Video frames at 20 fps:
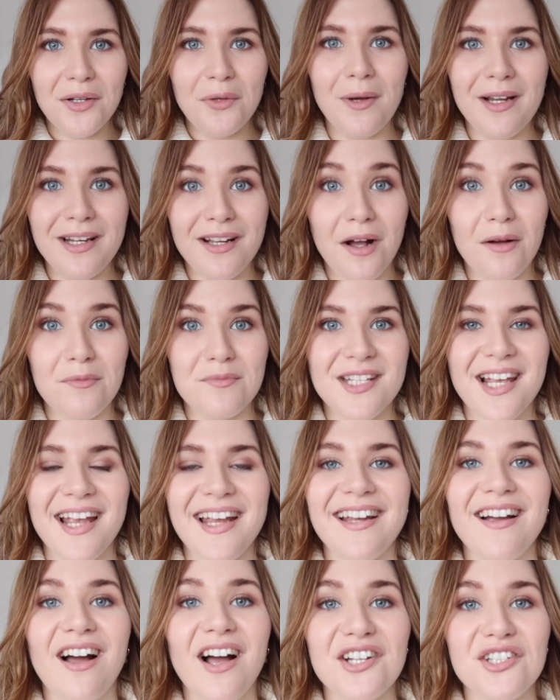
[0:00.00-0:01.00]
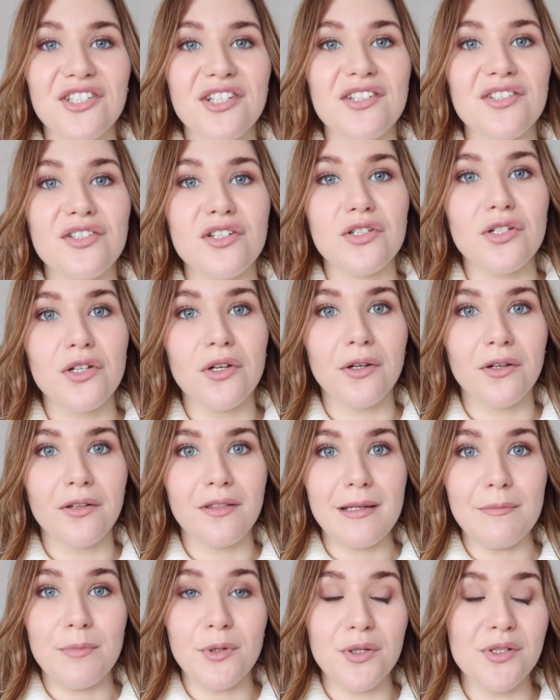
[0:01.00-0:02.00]
Quick update, I just took
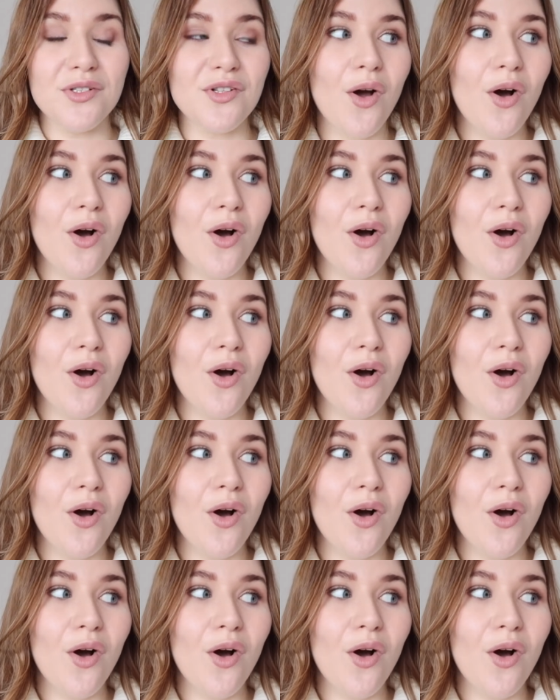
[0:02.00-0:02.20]
the boots